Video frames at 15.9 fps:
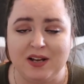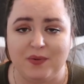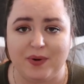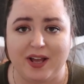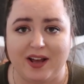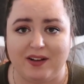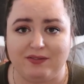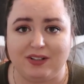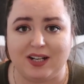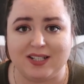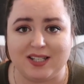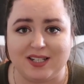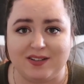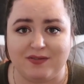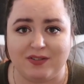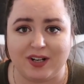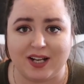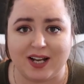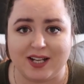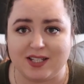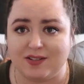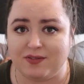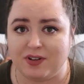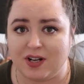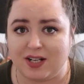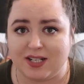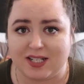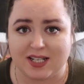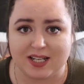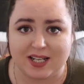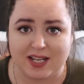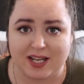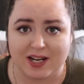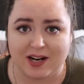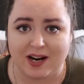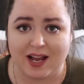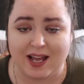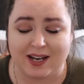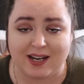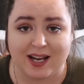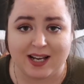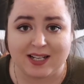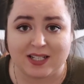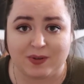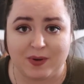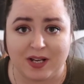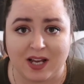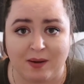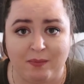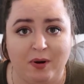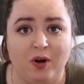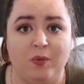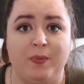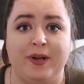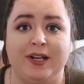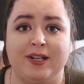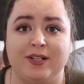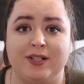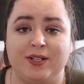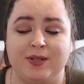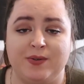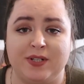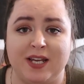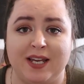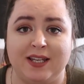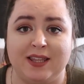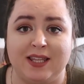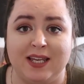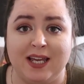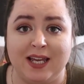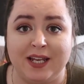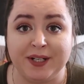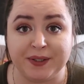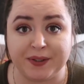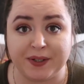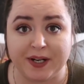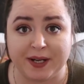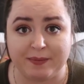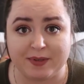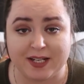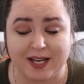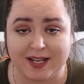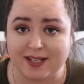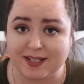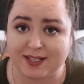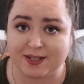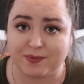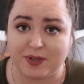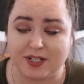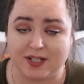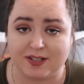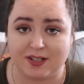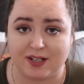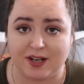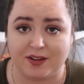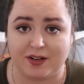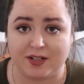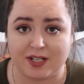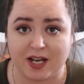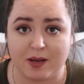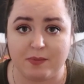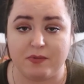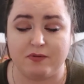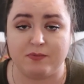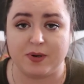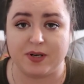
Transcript: We have lots of different kinds of content here, and next week I'm hoping to take the Enneagram test, which is another type of